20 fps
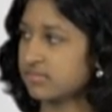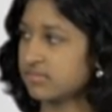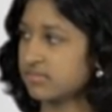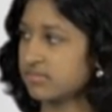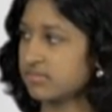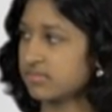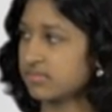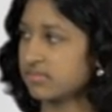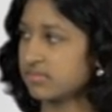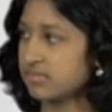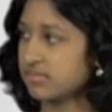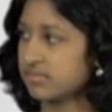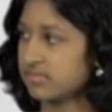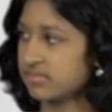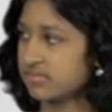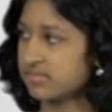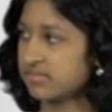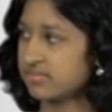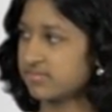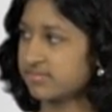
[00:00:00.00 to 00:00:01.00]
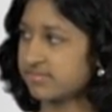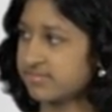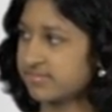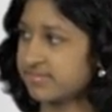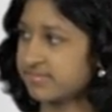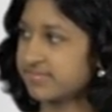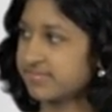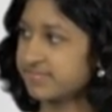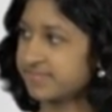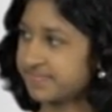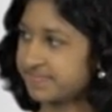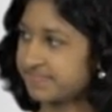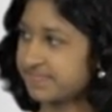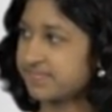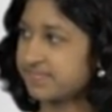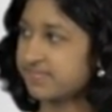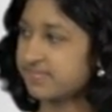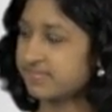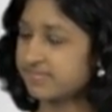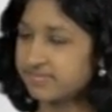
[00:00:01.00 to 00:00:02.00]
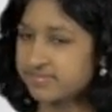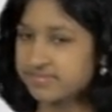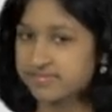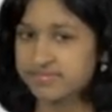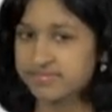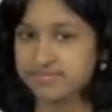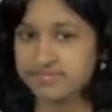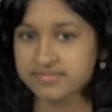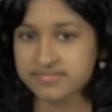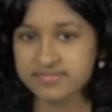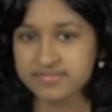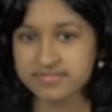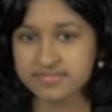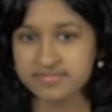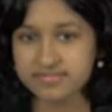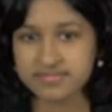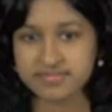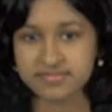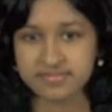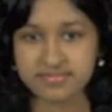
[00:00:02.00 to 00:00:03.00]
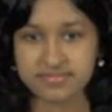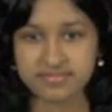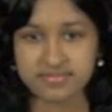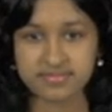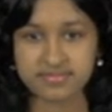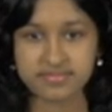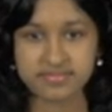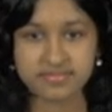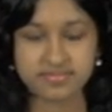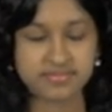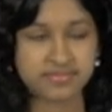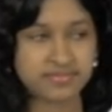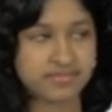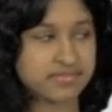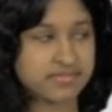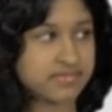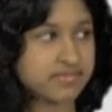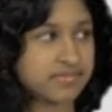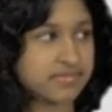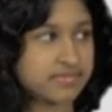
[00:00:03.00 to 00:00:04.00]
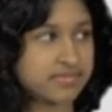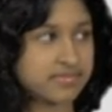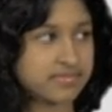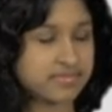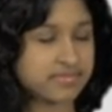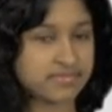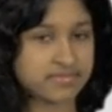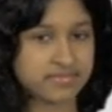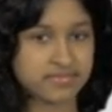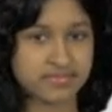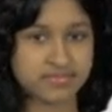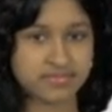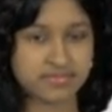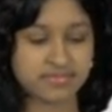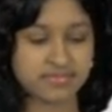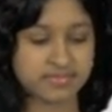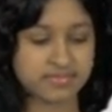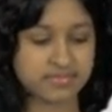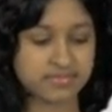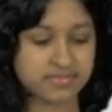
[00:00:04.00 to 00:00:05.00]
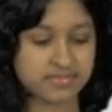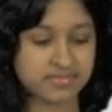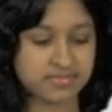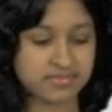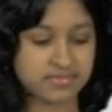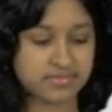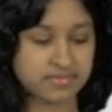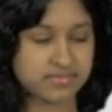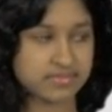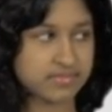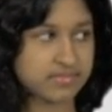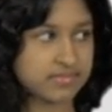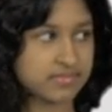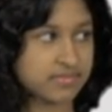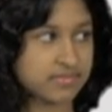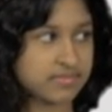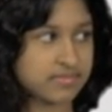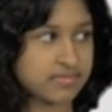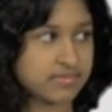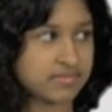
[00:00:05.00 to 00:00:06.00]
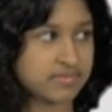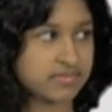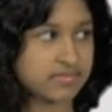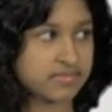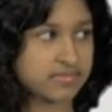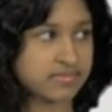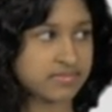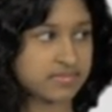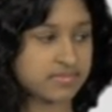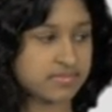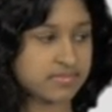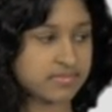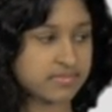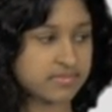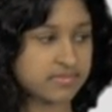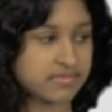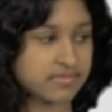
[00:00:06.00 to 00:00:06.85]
This person isn't speaking.